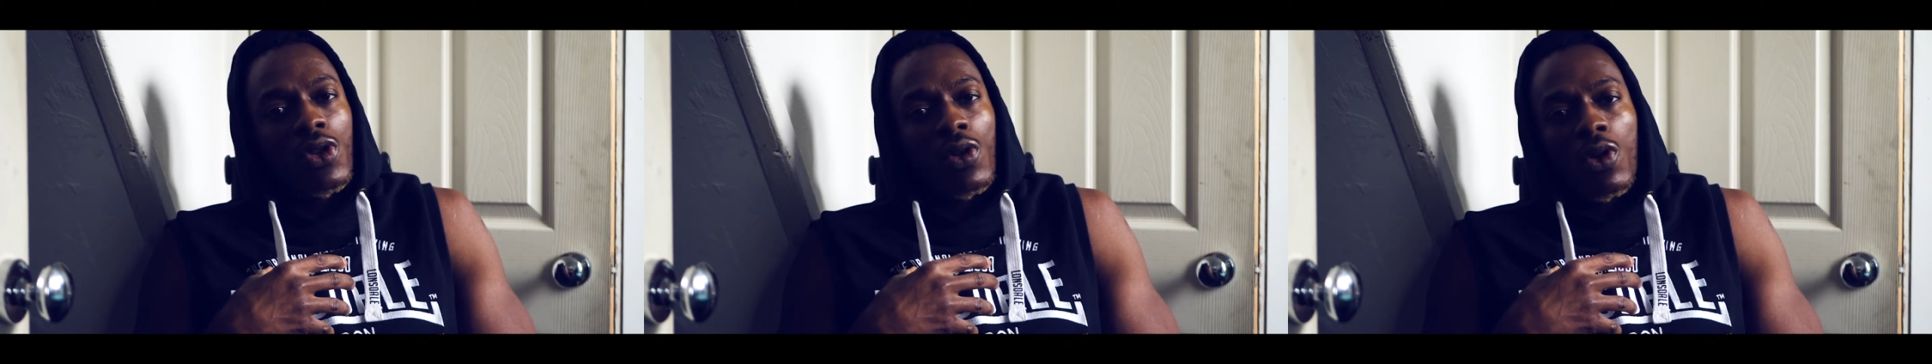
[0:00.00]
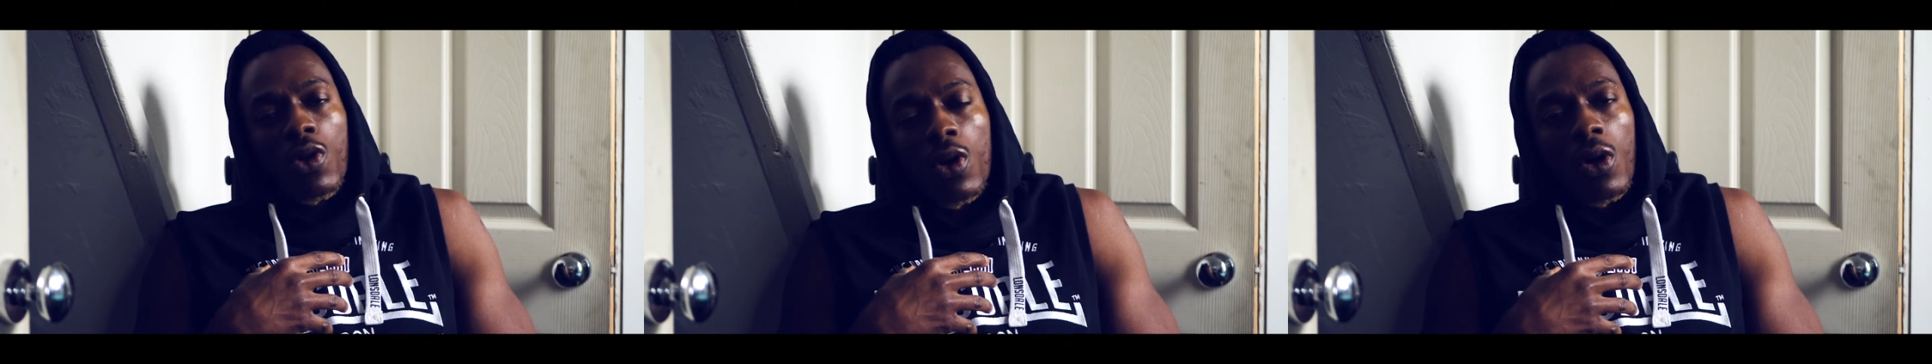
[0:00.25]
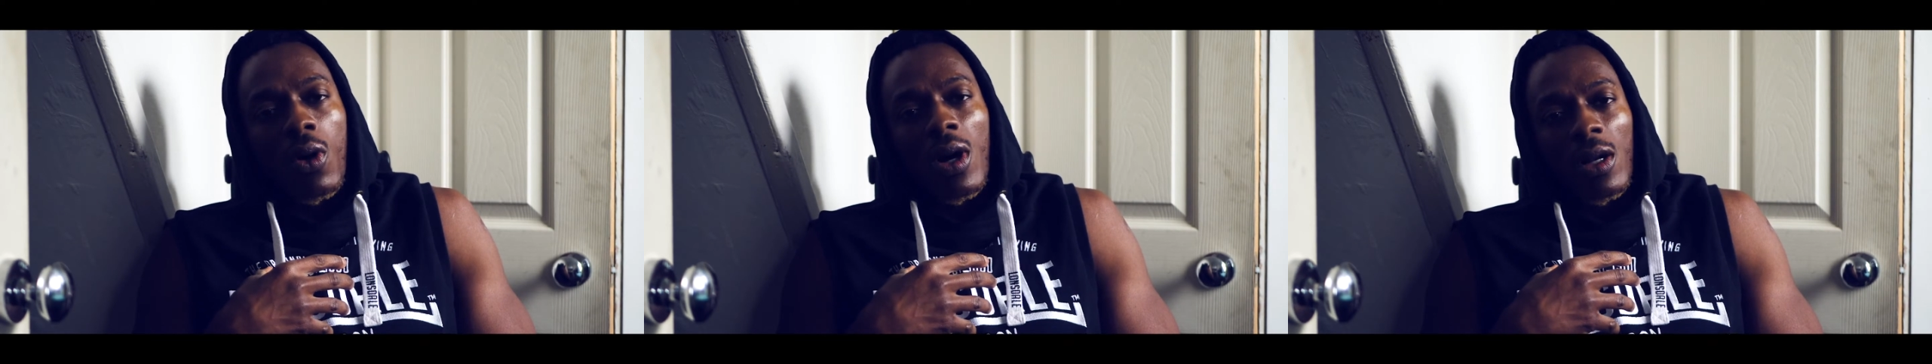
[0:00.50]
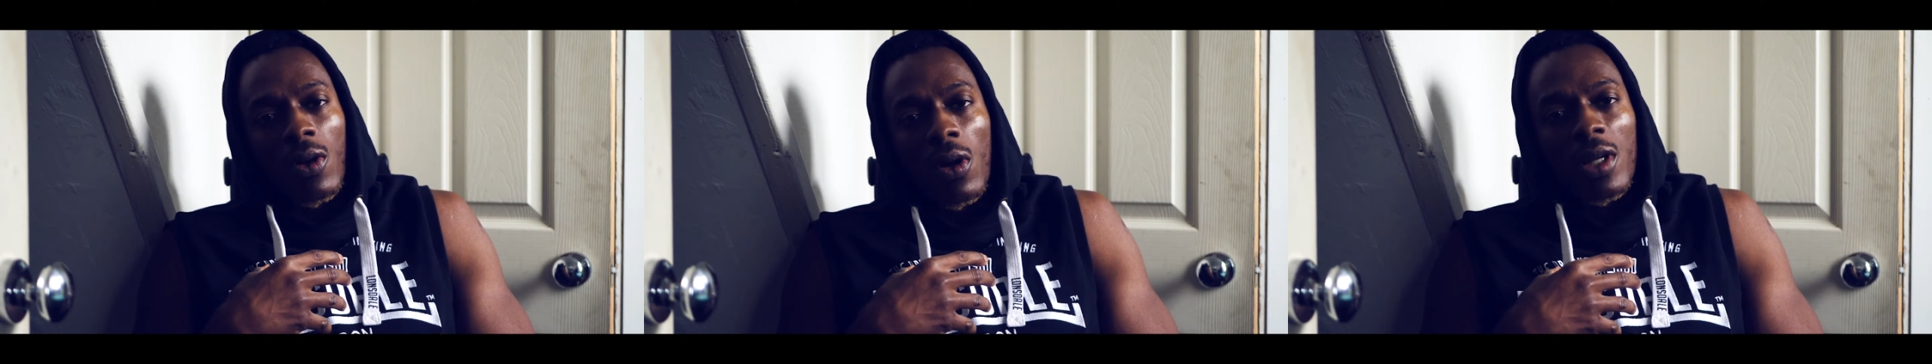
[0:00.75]
to look or
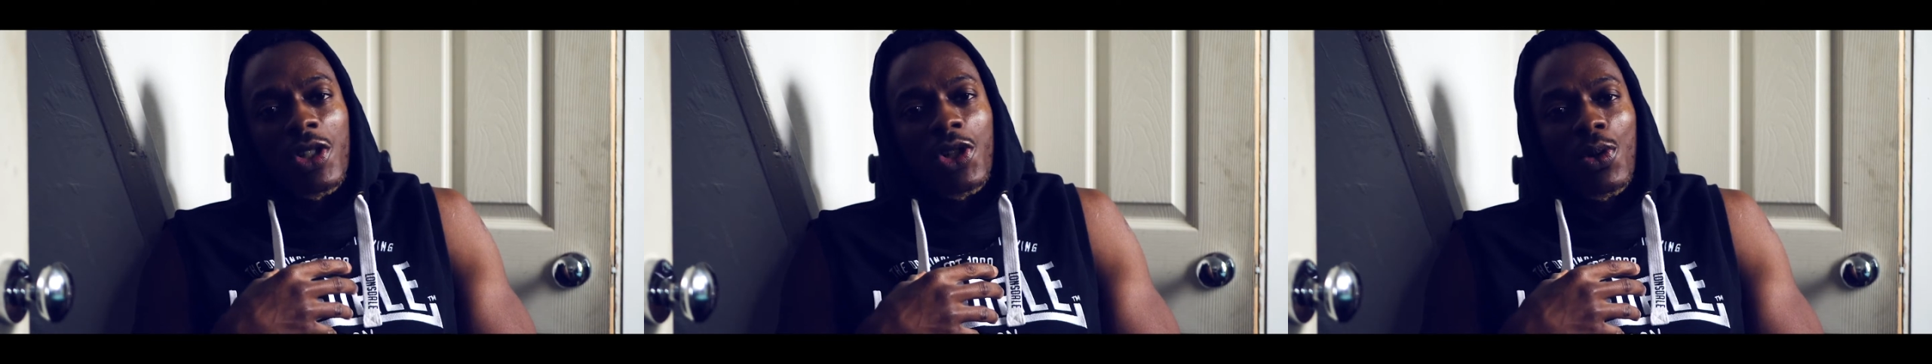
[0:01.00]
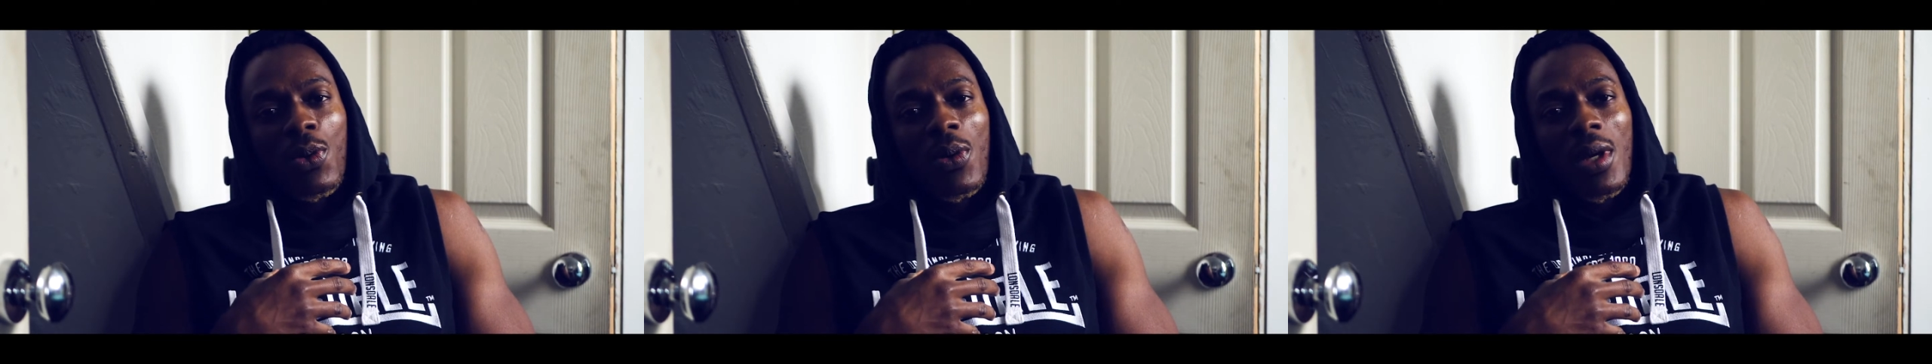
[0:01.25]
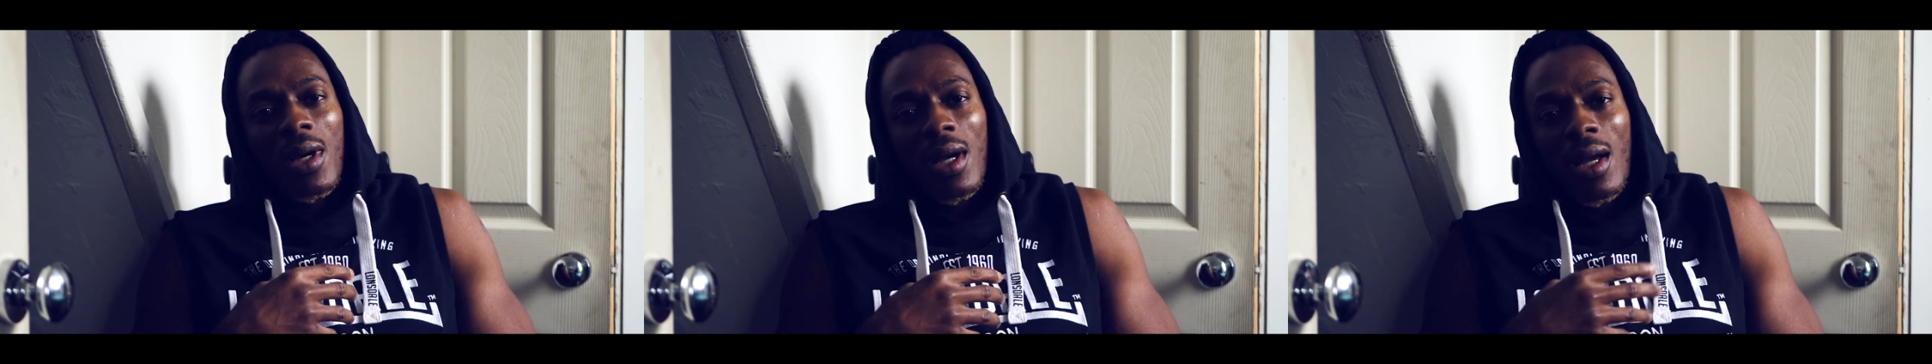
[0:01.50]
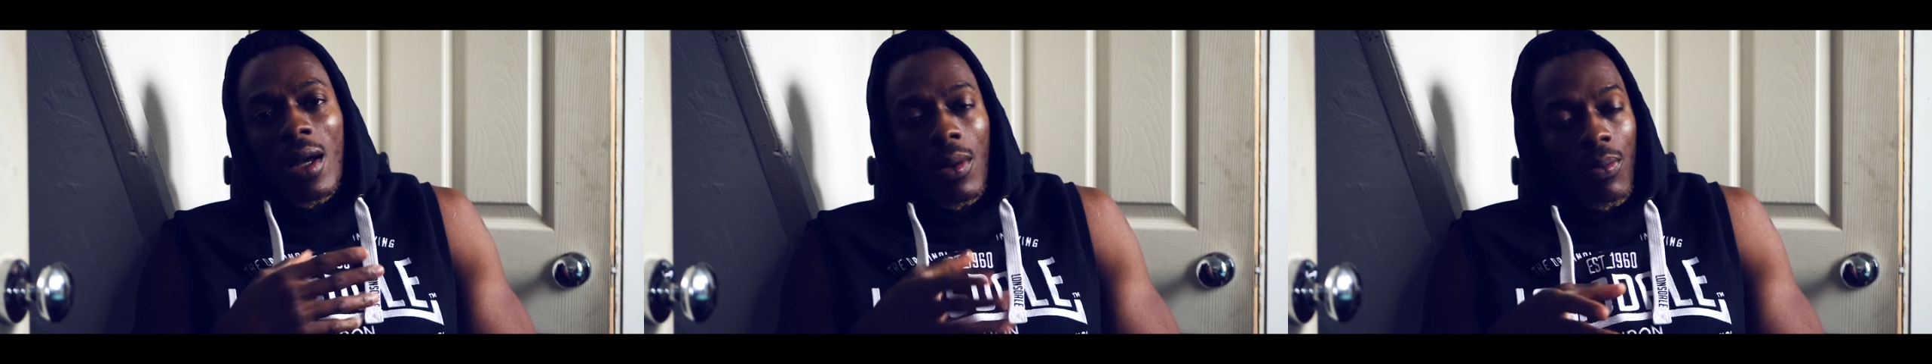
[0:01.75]
acknowledge you
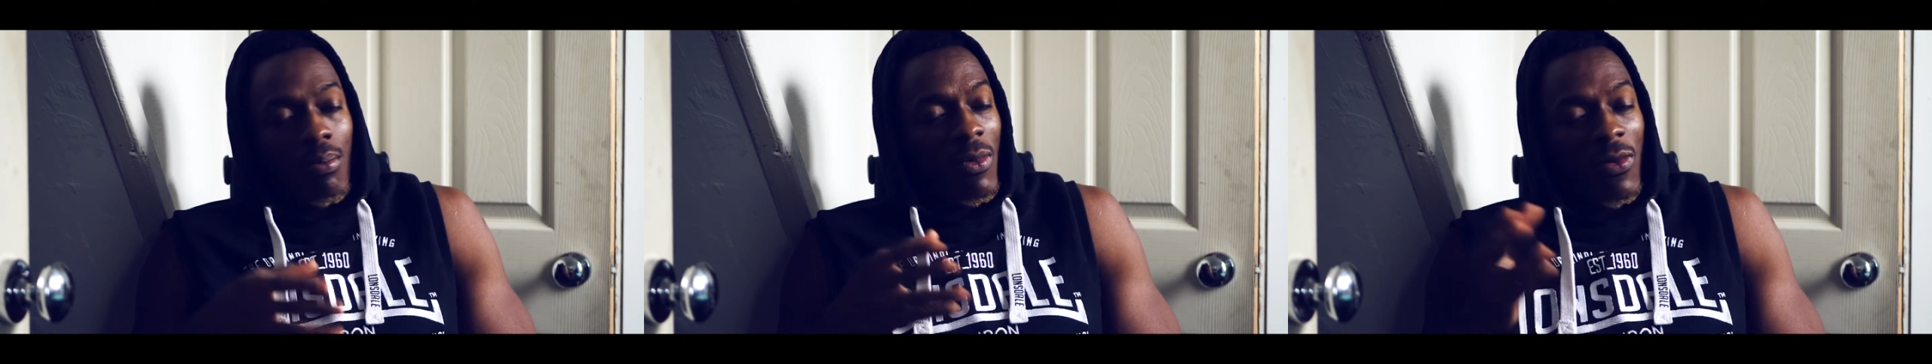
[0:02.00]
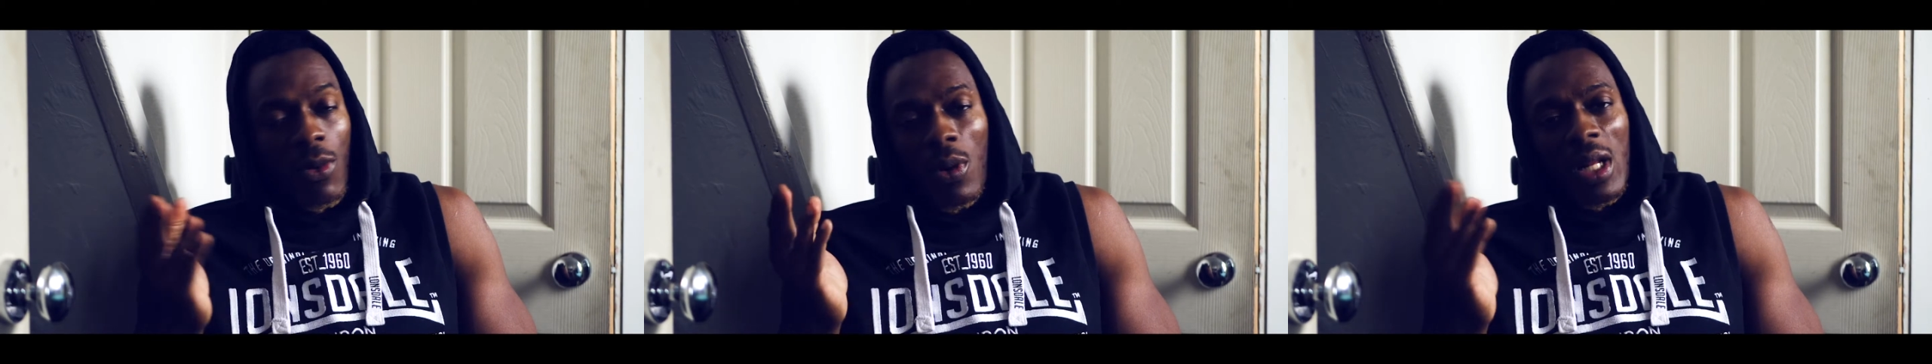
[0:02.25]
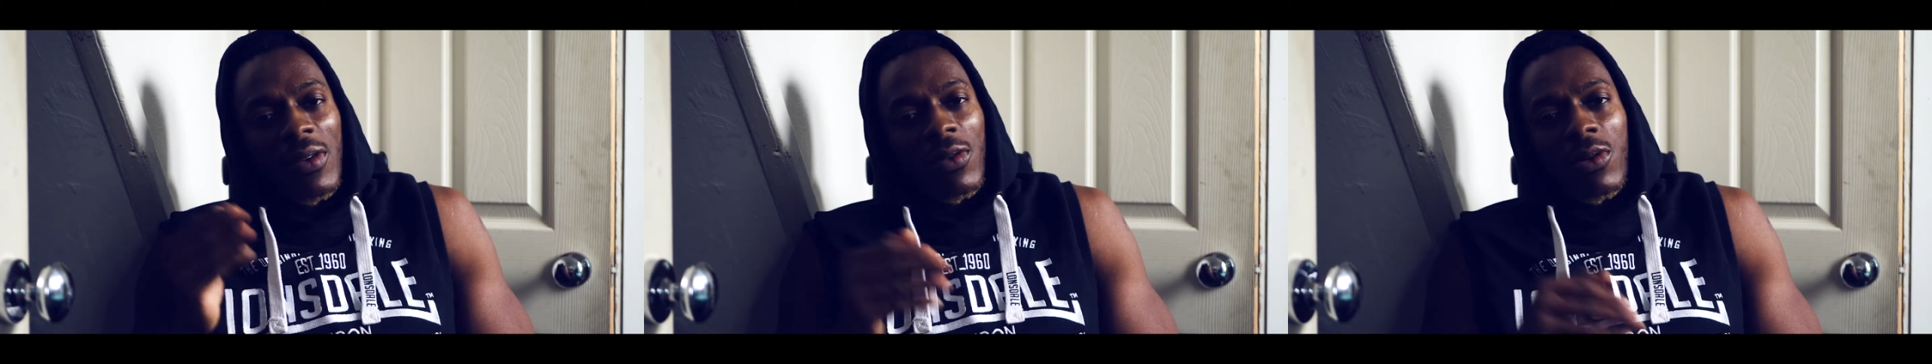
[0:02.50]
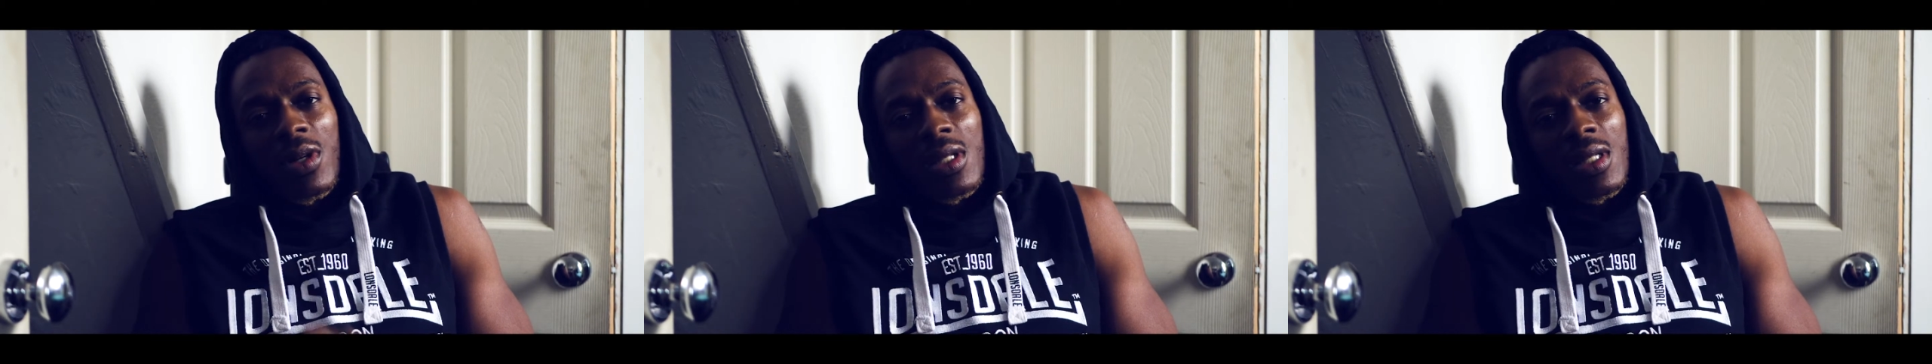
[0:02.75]
for
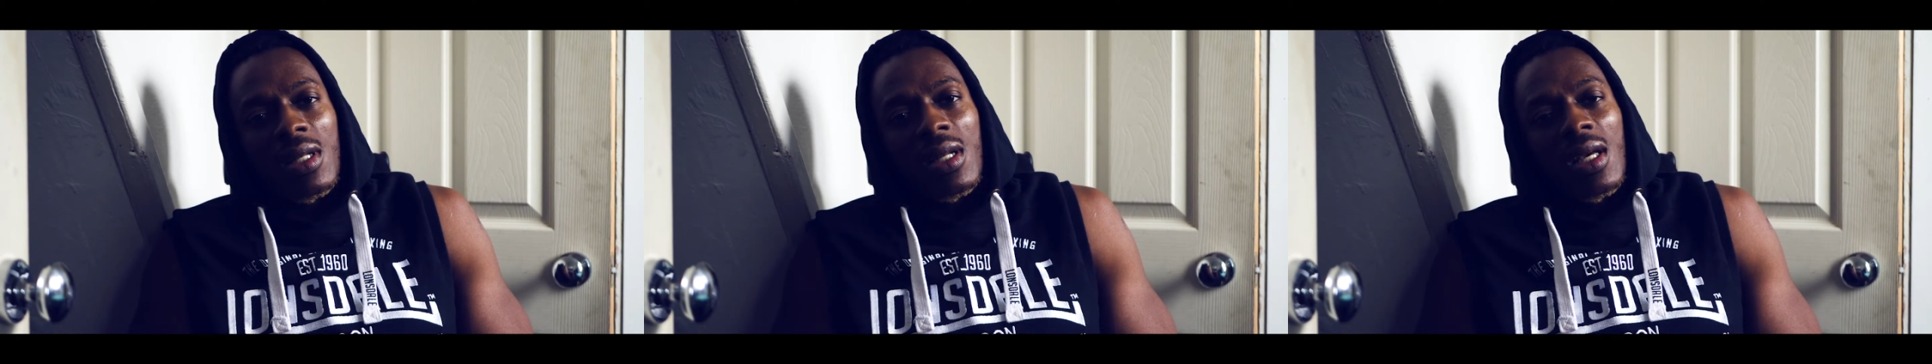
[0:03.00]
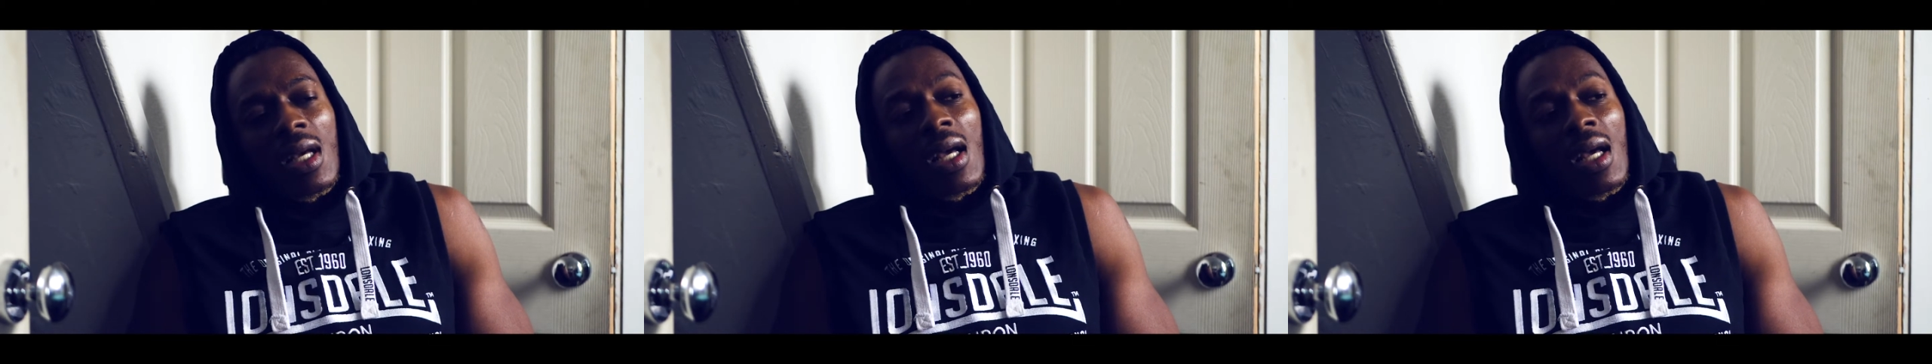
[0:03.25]
whatever reason.